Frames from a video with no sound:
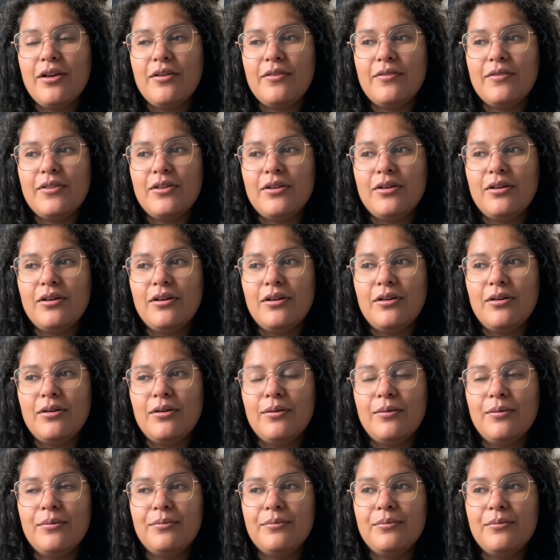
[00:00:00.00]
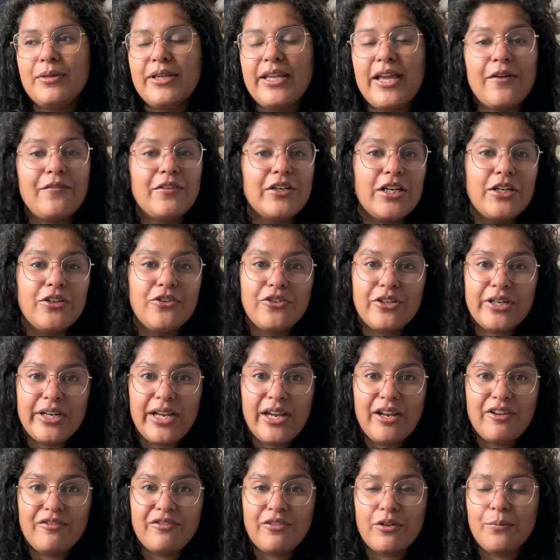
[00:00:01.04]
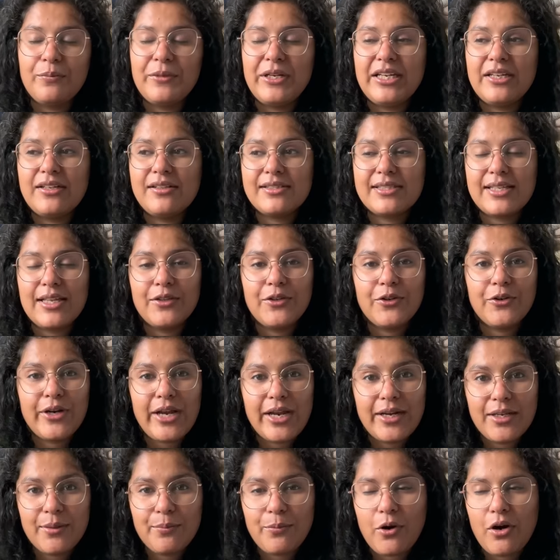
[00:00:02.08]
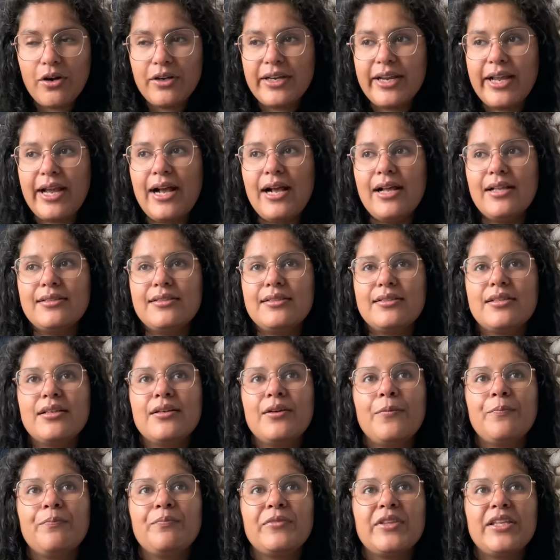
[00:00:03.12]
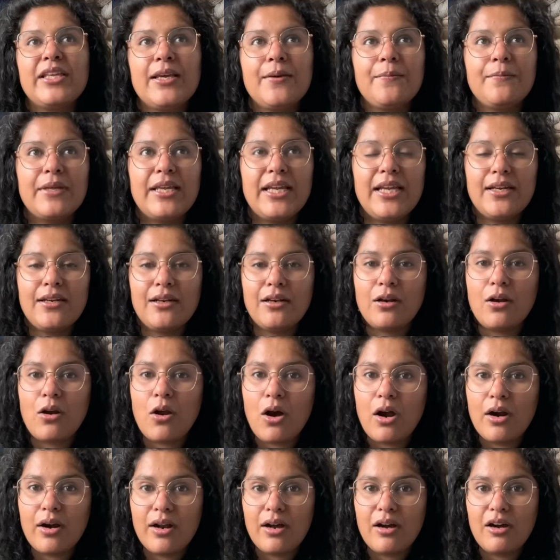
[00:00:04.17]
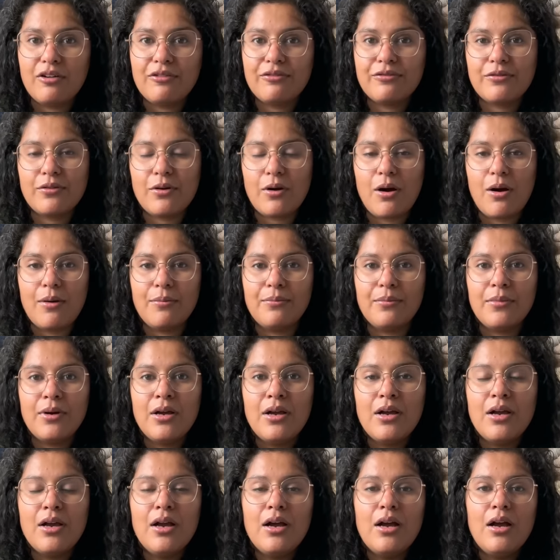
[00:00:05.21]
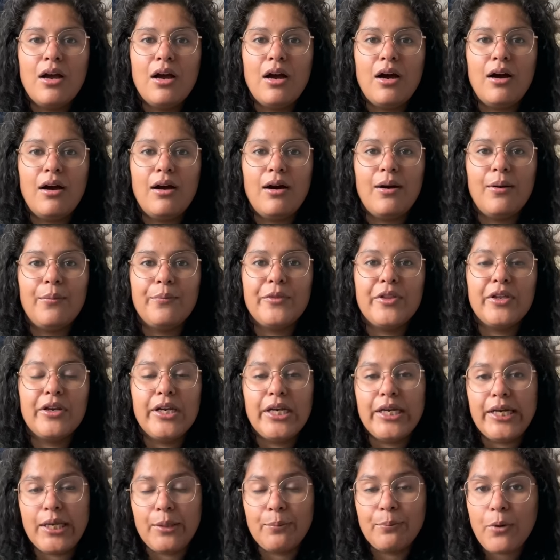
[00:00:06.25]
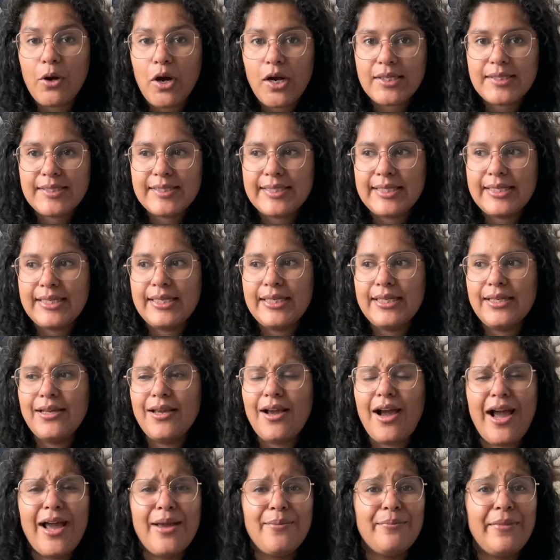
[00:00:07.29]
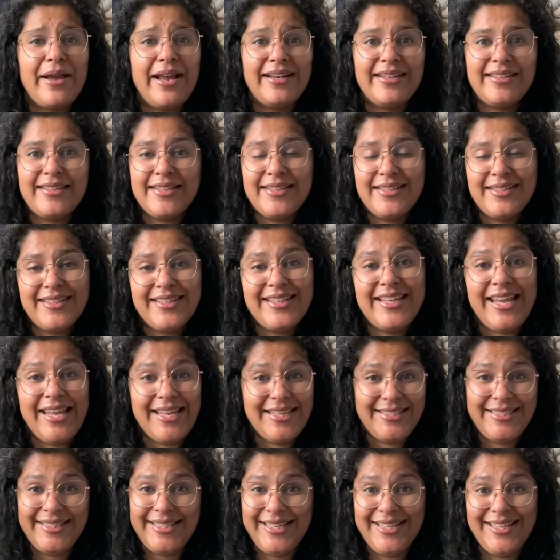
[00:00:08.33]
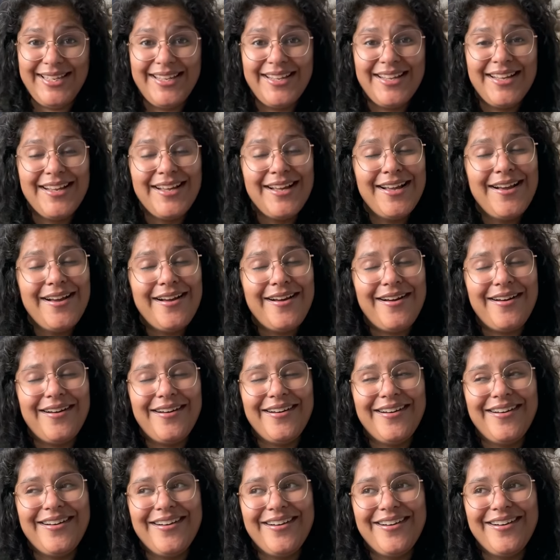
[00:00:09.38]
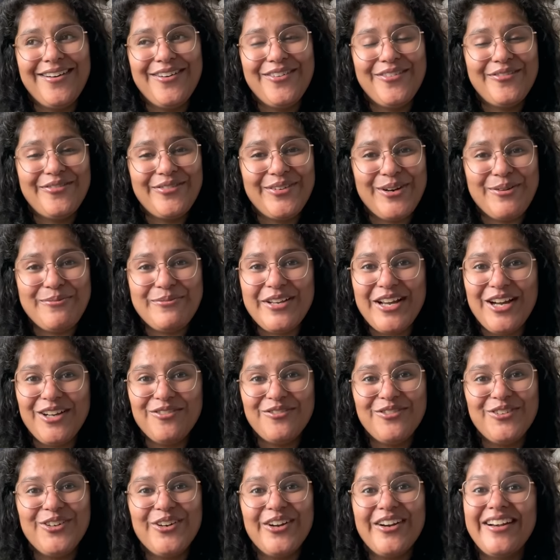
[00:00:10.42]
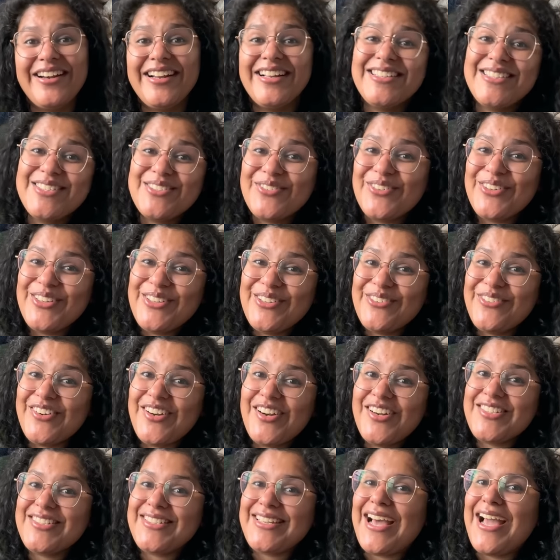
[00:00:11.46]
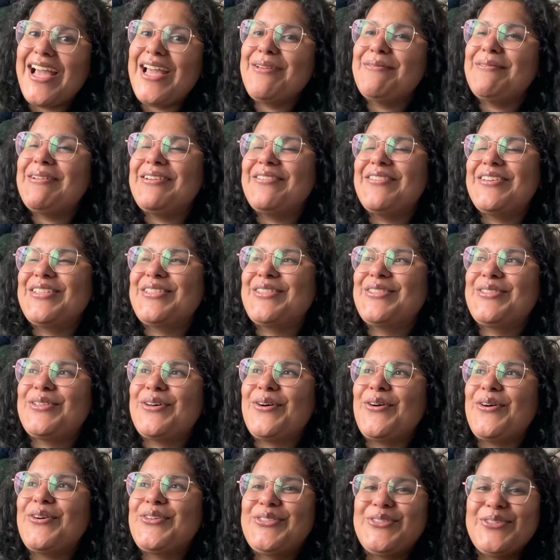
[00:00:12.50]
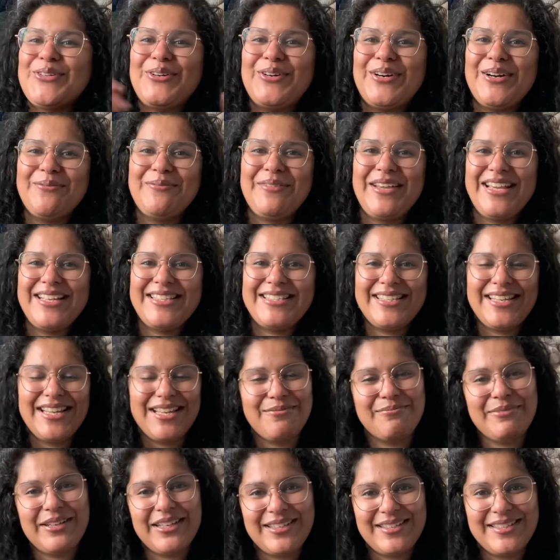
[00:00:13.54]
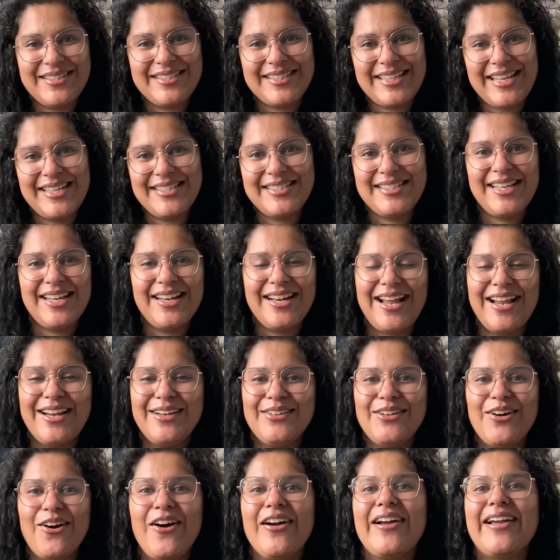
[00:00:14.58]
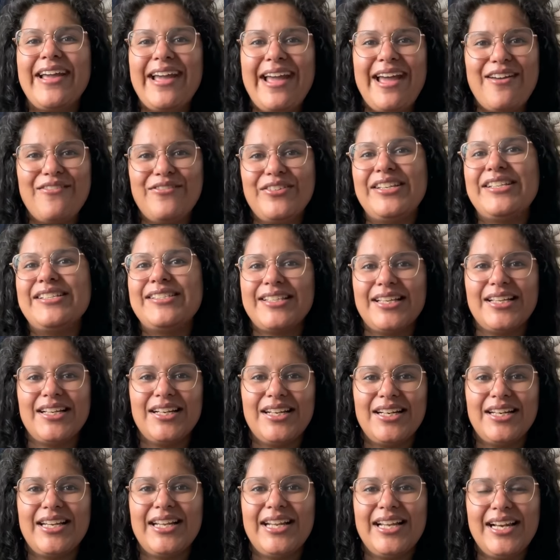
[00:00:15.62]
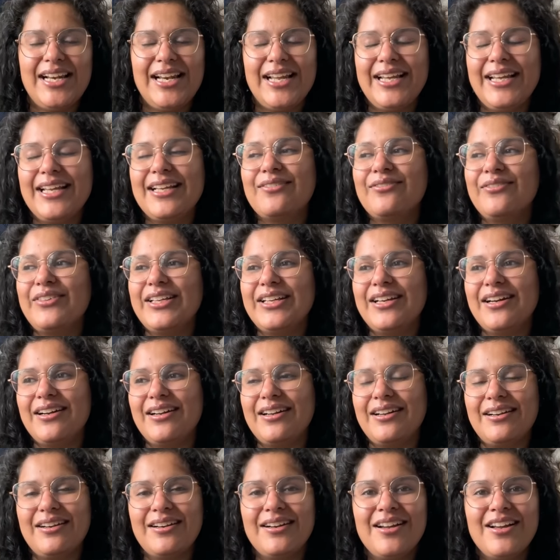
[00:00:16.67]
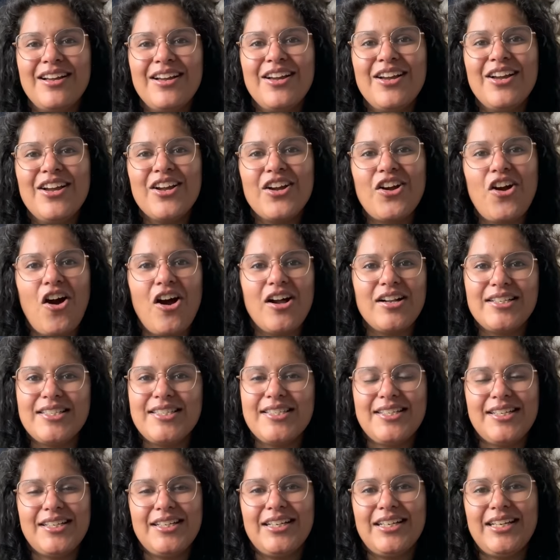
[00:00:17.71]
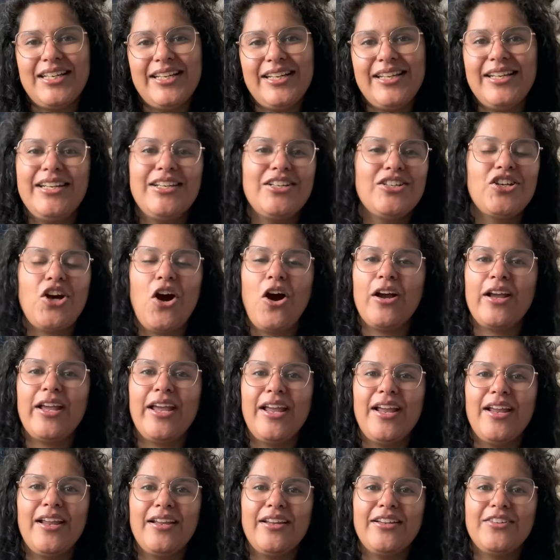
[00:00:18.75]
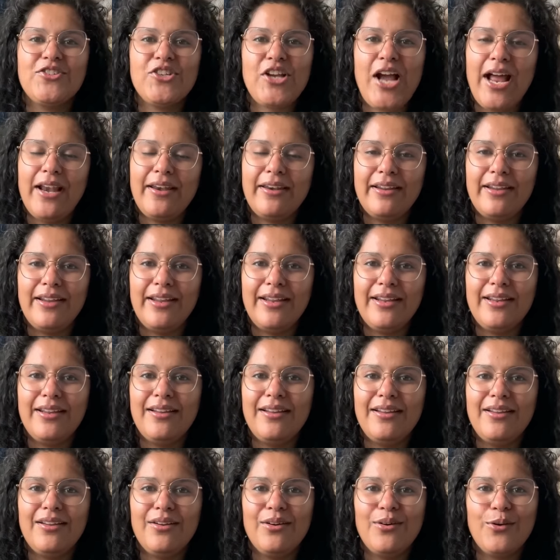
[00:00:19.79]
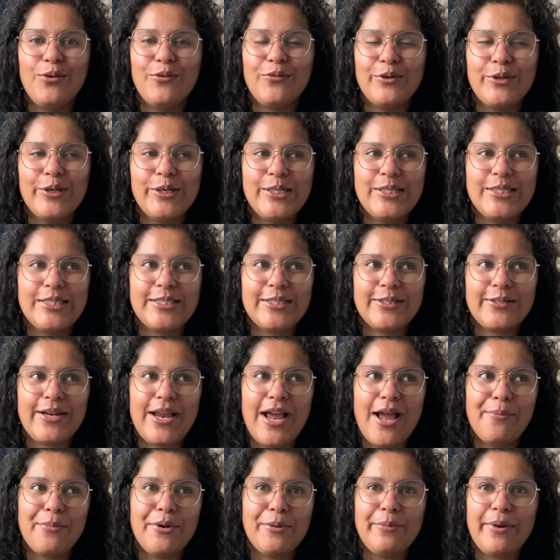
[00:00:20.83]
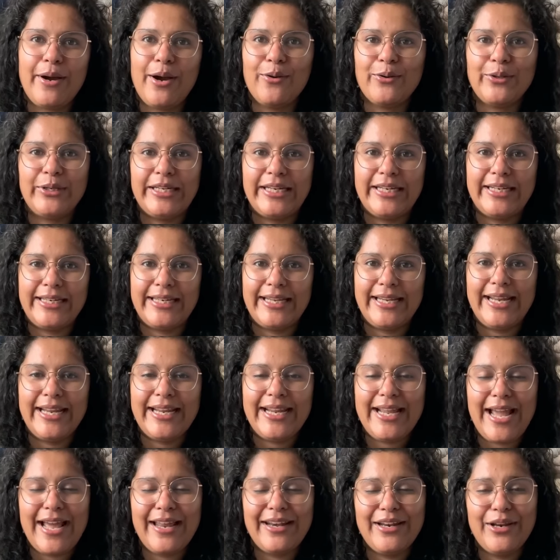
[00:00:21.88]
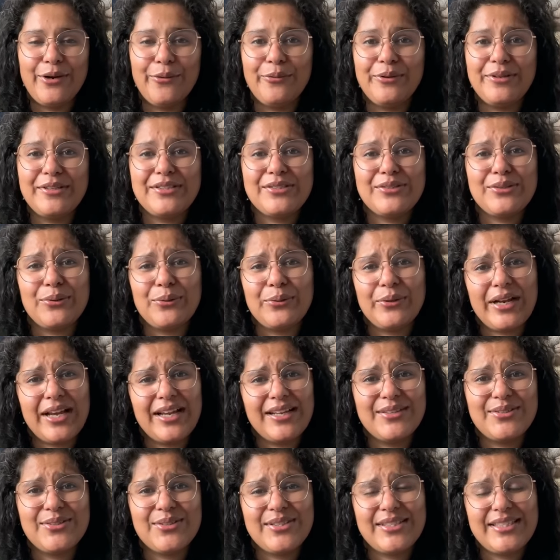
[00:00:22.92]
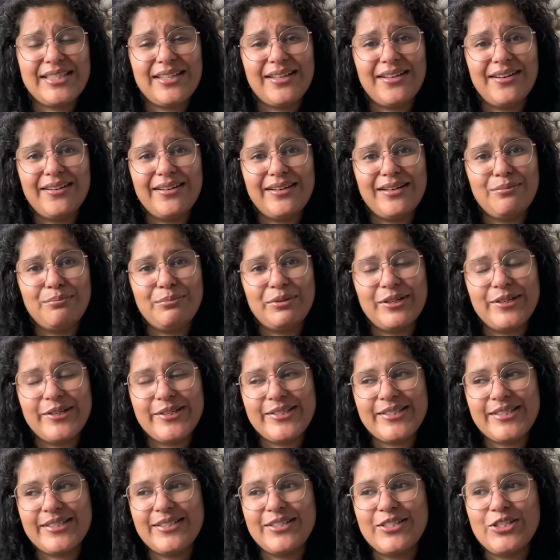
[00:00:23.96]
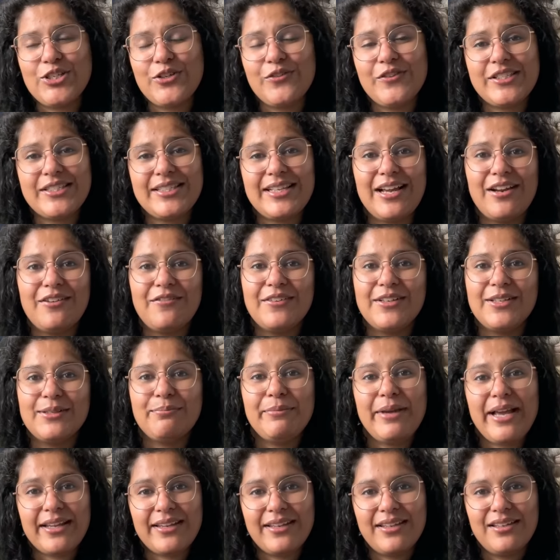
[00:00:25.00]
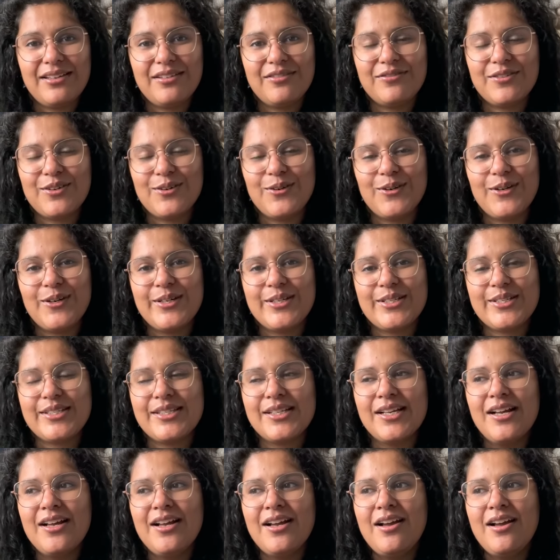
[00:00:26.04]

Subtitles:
The Kevin and Ray from Needles at the Ready podcast, Kim, Kate and Laura from the Knitting Posse. I met Casey from Young Folk Knits for the first time. It was so, so amazing because Casey and I talk every single day. Like, we are constantly talking, chatting over Instagram about knitting, and it was so nice to see her in person. She was there with Becky, of course.